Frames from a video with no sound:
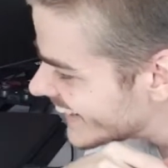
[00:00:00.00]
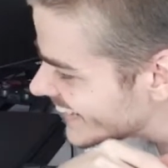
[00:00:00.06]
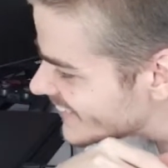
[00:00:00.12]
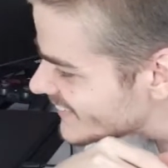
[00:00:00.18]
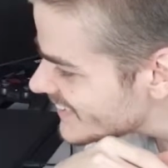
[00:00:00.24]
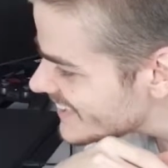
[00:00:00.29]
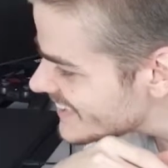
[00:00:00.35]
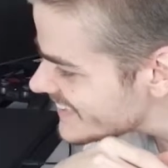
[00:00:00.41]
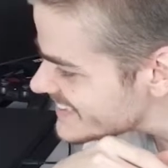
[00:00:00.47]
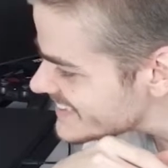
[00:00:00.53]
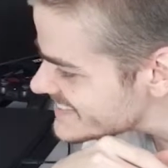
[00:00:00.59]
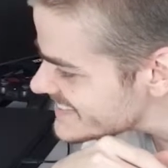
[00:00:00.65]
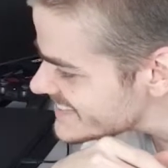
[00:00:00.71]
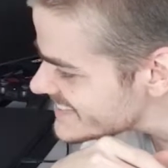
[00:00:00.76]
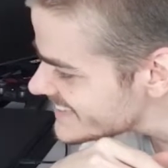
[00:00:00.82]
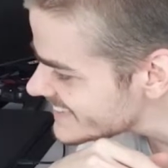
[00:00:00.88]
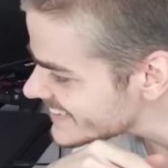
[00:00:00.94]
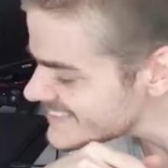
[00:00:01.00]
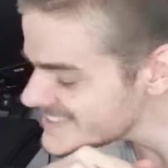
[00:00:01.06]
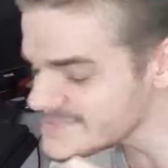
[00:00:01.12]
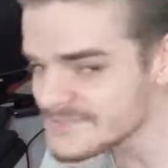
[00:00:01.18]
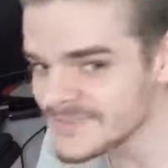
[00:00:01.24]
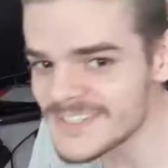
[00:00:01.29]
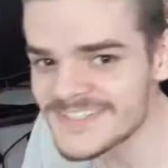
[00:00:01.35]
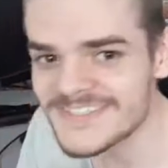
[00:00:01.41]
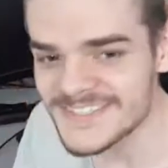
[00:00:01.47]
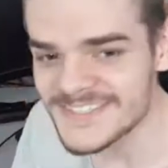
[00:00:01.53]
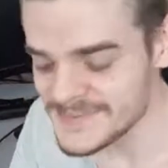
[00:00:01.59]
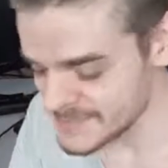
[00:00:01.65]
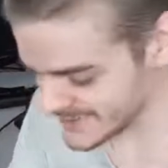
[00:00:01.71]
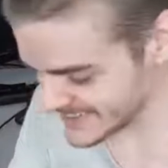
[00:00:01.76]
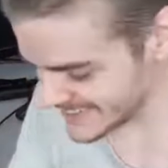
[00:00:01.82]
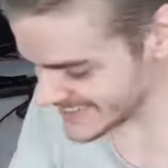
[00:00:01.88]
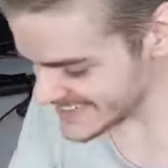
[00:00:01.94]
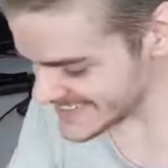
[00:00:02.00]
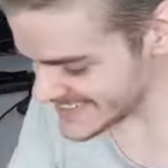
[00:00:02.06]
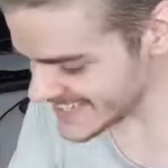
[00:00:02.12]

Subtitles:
Wow, that's a pleasant surprise.